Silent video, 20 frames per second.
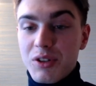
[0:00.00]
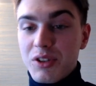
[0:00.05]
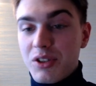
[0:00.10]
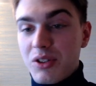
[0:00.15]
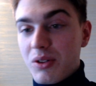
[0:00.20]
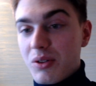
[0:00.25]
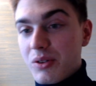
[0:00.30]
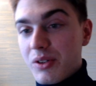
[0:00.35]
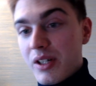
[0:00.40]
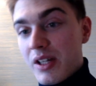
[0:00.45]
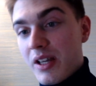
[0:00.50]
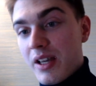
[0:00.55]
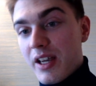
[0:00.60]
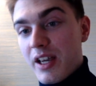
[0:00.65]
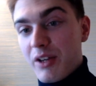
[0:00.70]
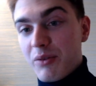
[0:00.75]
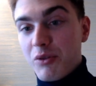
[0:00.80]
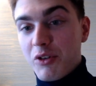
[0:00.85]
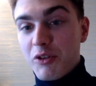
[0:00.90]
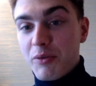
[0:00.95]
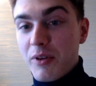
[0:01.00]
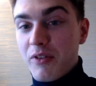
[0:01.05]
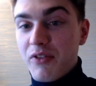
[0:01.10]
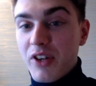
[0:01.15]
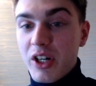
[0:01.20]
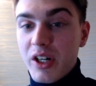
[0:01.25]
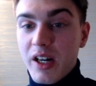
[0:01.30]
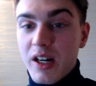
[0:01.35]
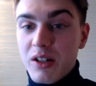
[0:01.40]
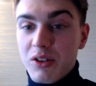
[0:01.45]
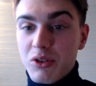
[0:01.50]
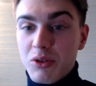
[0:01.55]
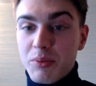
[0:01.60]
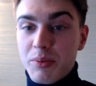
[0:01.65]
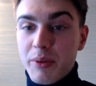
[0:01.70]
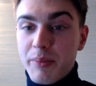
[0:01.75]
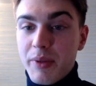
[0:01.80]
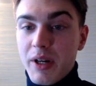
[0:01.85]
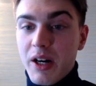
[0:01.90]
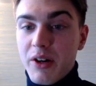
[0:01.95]
So it would have been very hard to
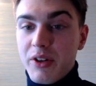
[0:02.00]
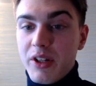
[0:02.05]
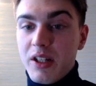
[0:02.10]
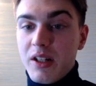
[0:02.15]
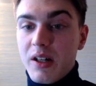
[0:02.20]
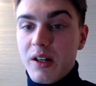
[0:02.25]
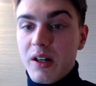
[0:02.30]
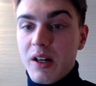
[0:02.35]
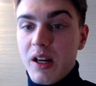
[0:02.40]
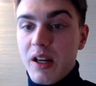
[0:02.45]
prepare here.